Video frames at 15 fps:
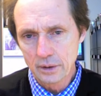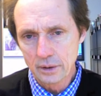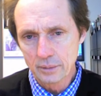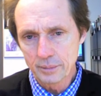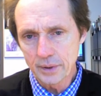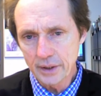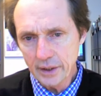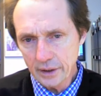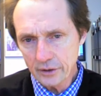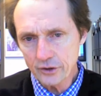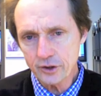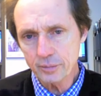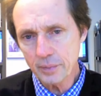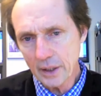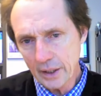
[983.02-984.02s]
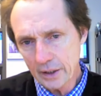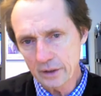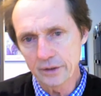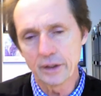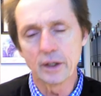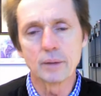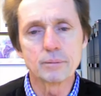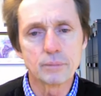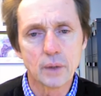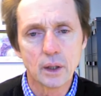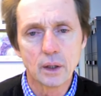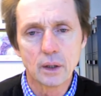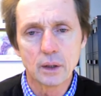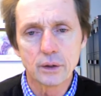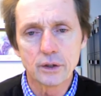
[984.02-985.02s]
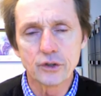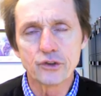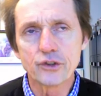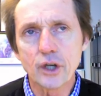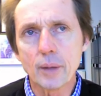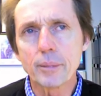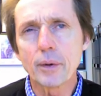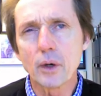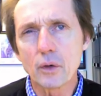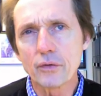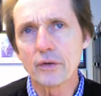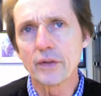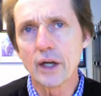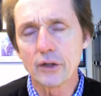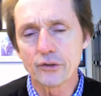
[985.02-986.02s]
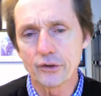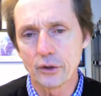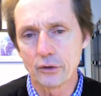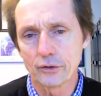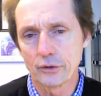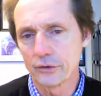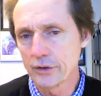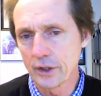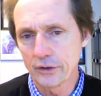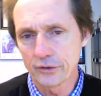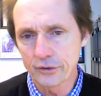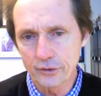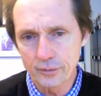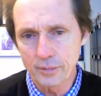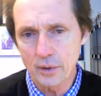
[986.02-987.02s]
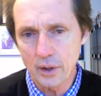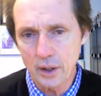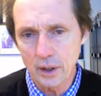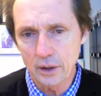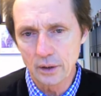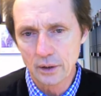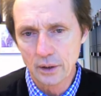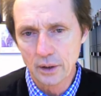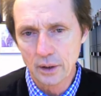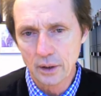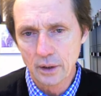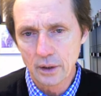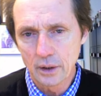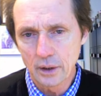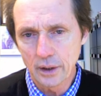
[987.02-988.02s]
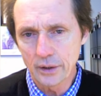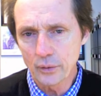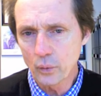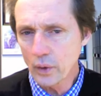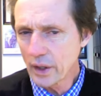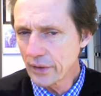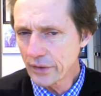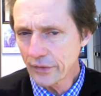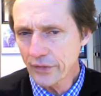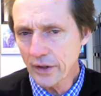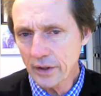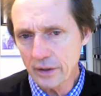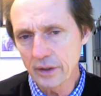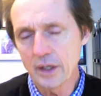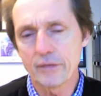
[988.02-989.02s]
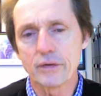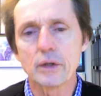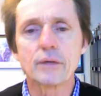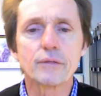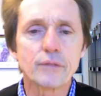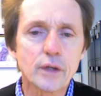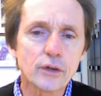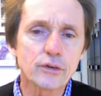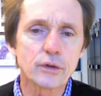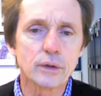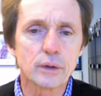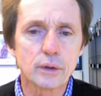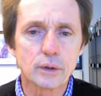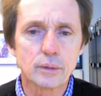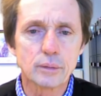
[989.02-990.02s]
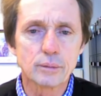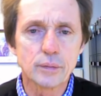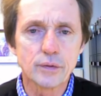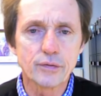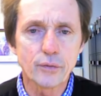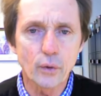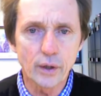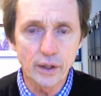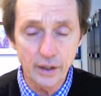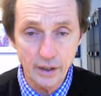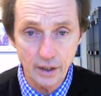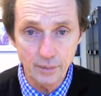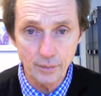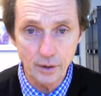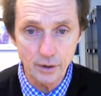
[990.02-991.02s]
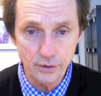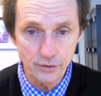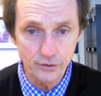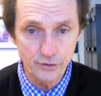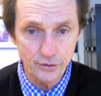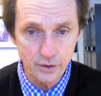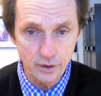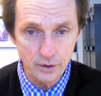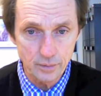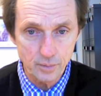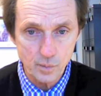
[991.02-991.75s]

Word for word: But he inspired them to jump over that social justice bar in a way that they had never envisioned before he came onto the scene.